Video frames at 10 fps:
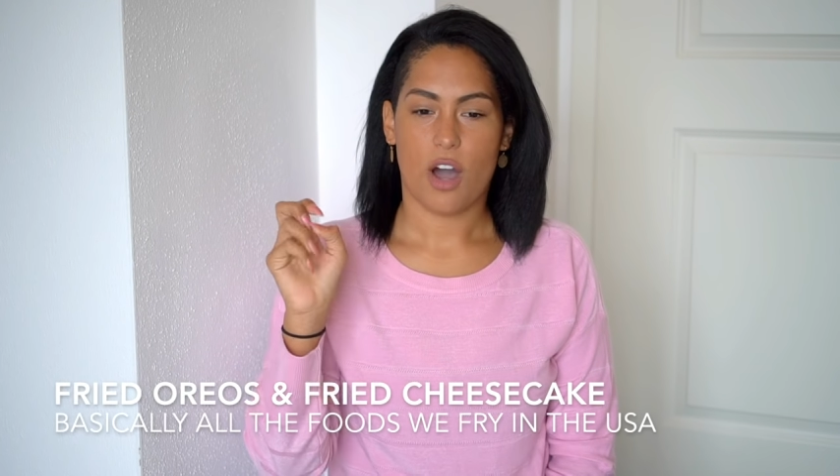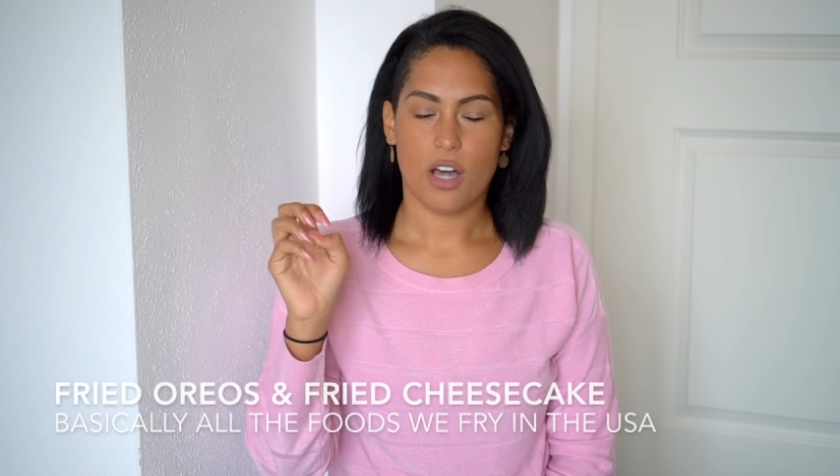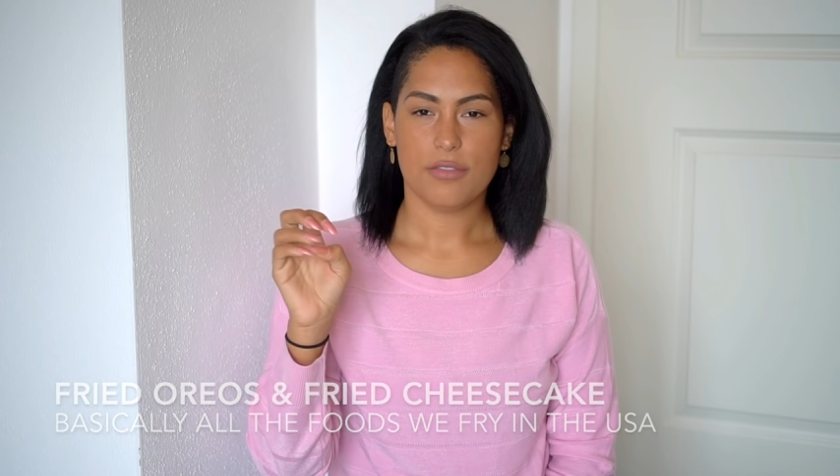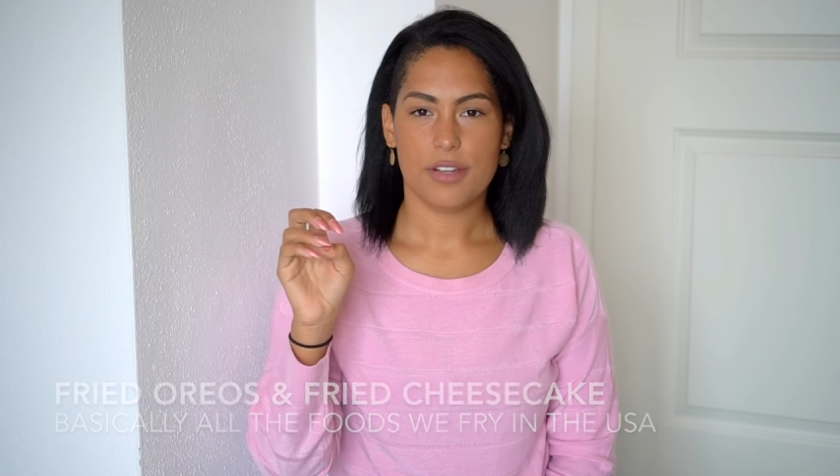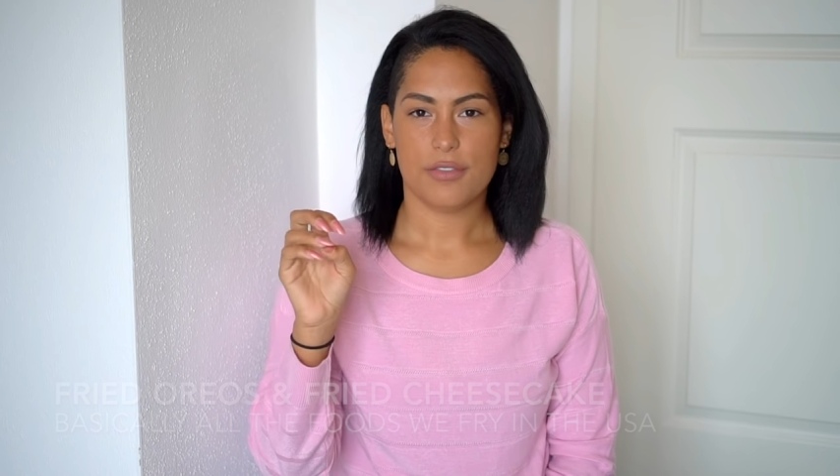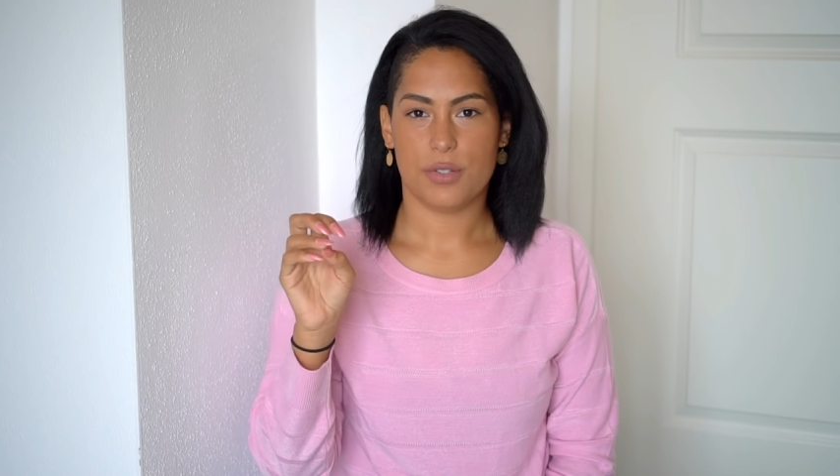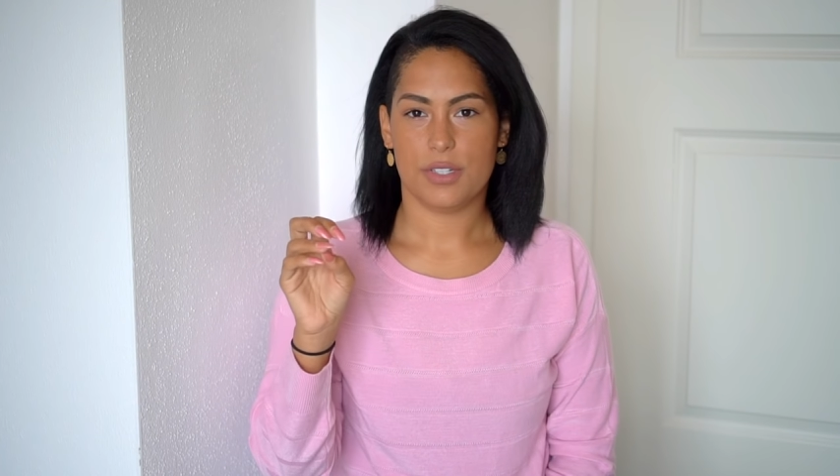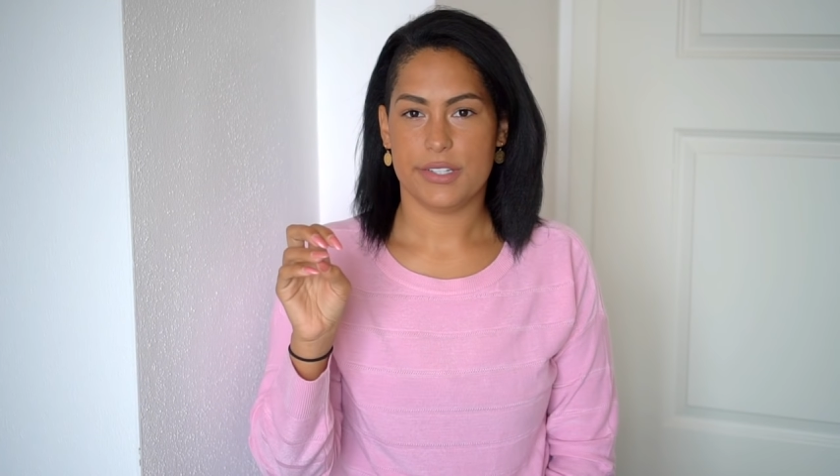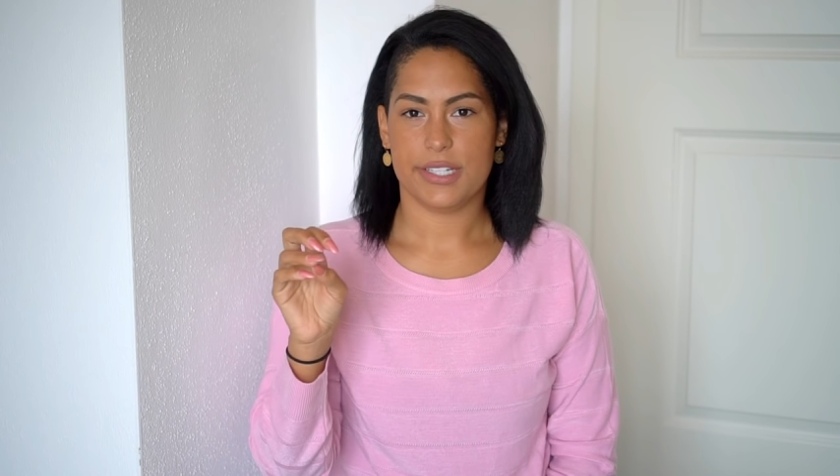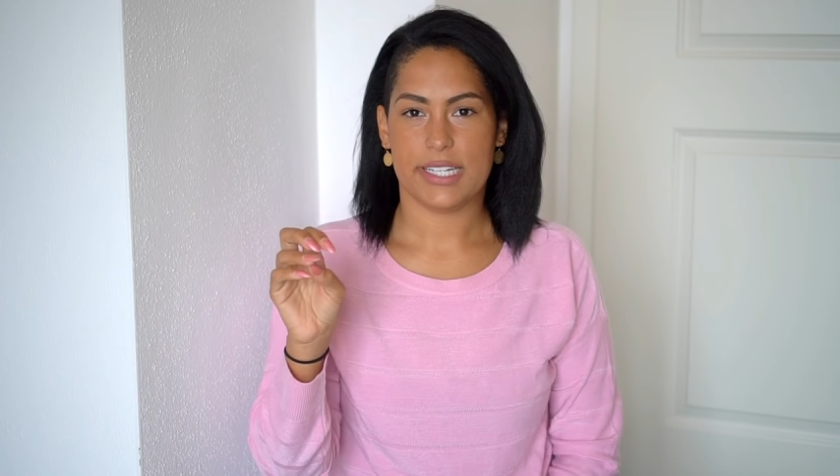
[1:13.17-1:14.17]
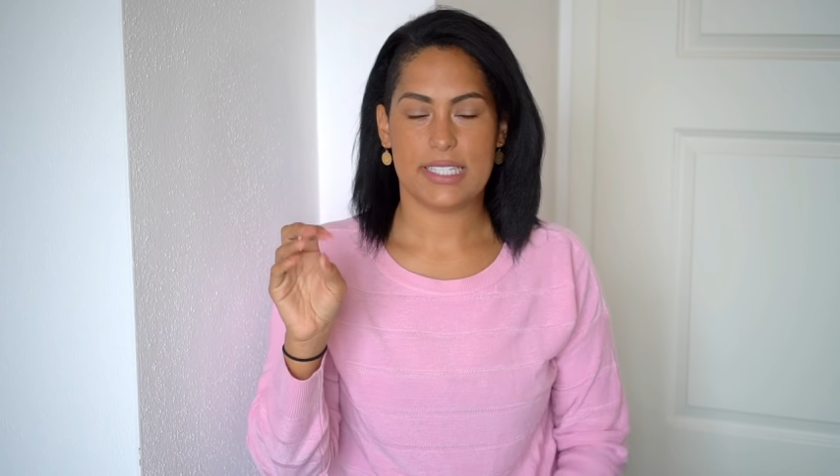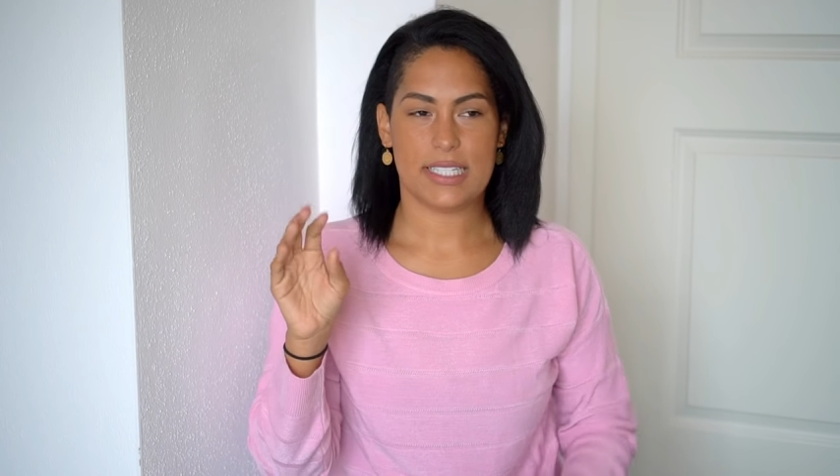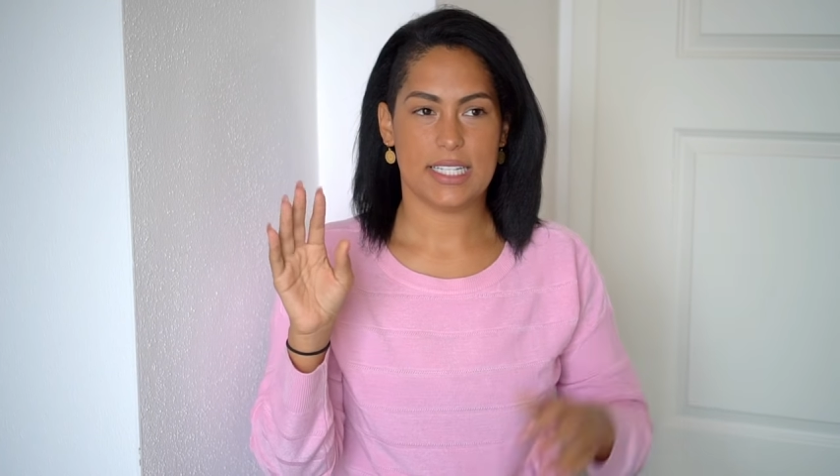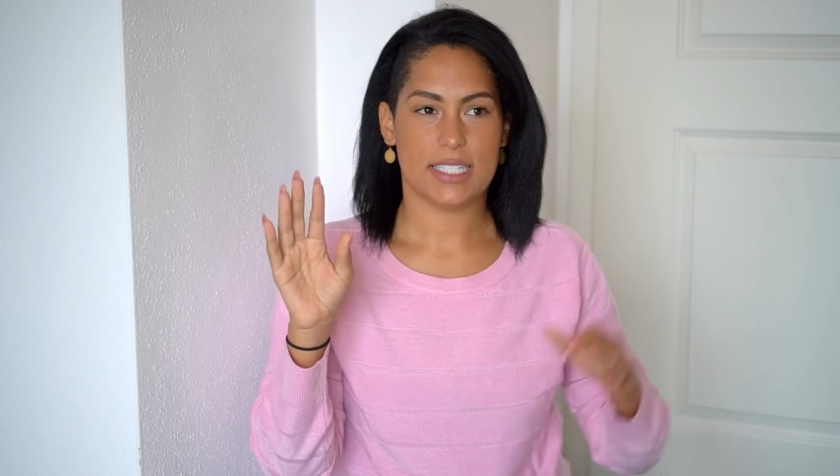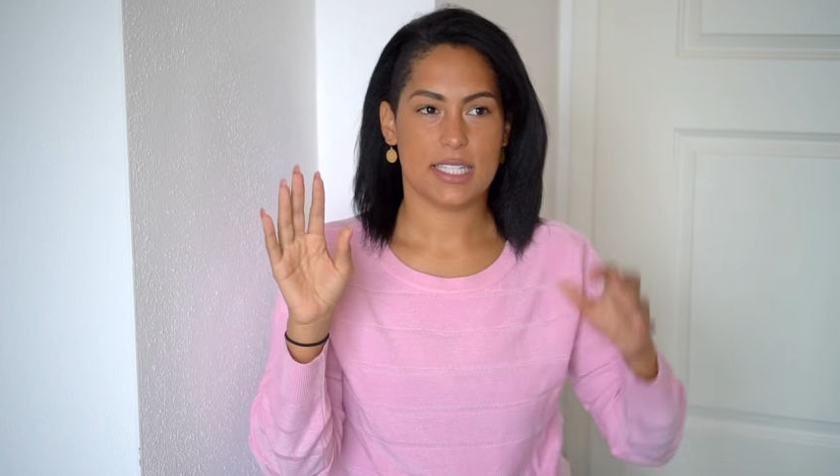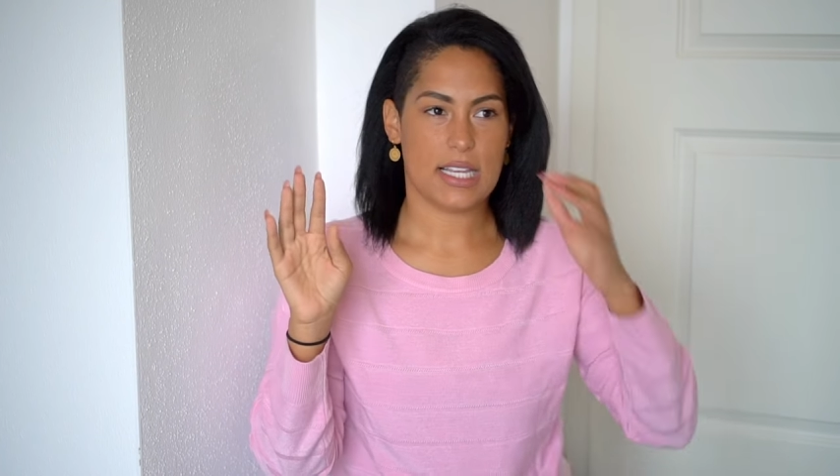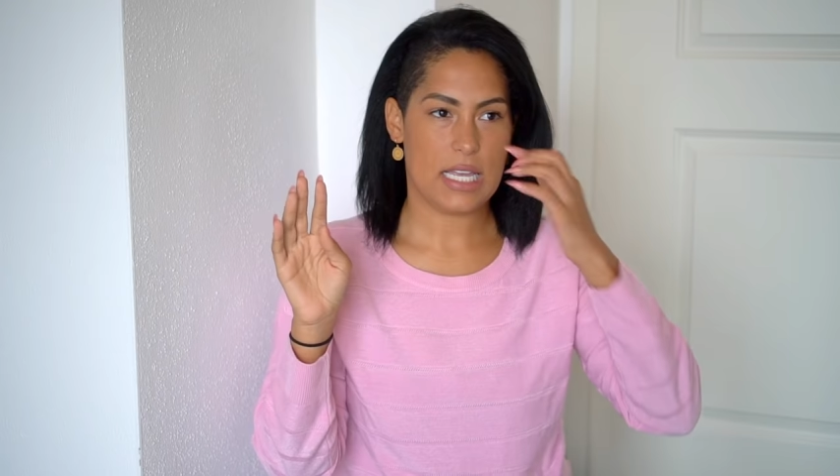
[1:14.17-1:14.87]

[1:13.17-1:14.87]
All of our food in the United States